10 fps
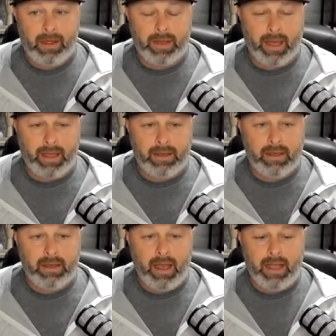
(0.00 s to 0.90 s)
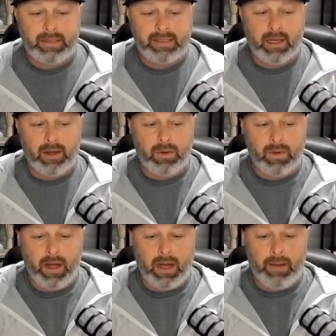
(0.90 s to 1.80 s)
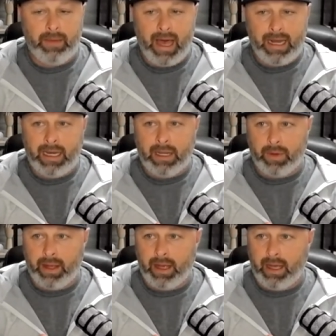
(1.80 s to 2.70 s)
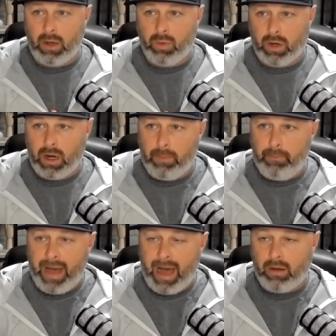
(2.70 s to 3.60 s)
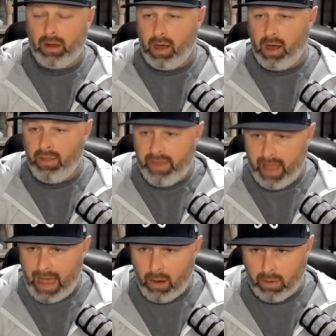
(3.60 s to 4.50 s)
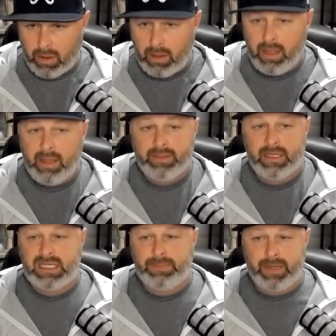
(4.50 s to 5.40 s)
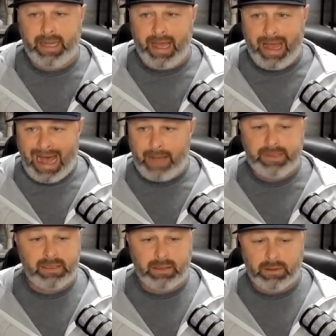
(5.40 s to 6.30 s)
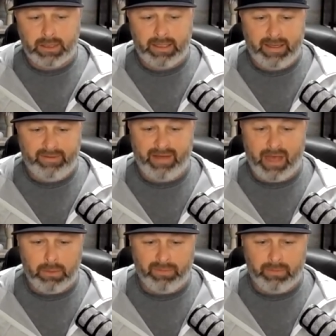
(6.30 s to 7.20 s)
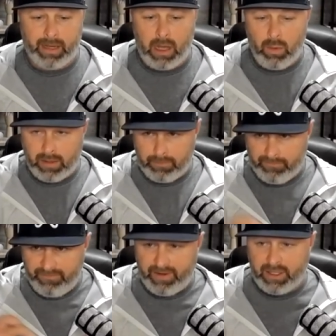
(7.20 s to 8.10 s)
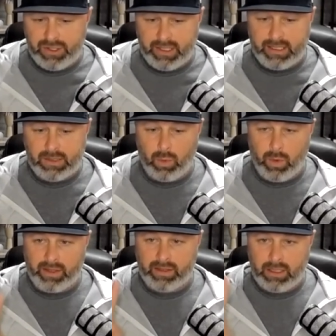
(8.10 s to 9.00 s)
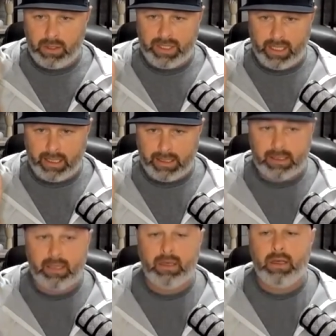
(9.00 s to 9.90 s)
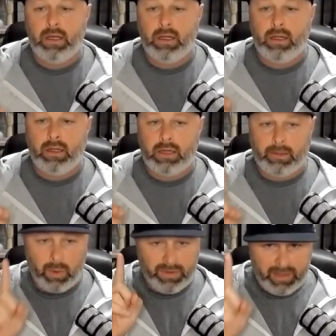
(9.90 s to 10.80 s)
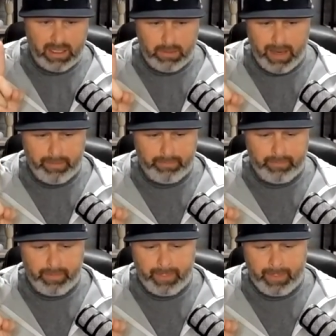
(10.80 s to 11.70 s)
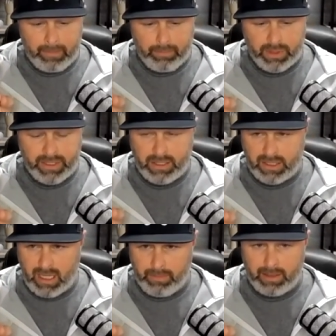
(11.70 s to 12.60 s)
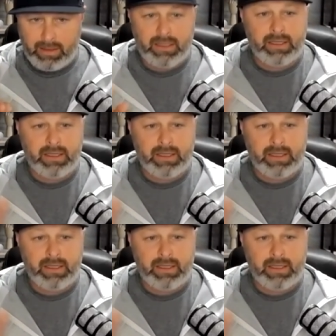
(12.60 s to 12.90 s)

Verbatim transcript: Okay. And so, um, at any rate, I know we're about on the hour. This has been absolutely invaluable for me. I want to finish this with two things. Number one, thank you, Matt. Appreciate you coming.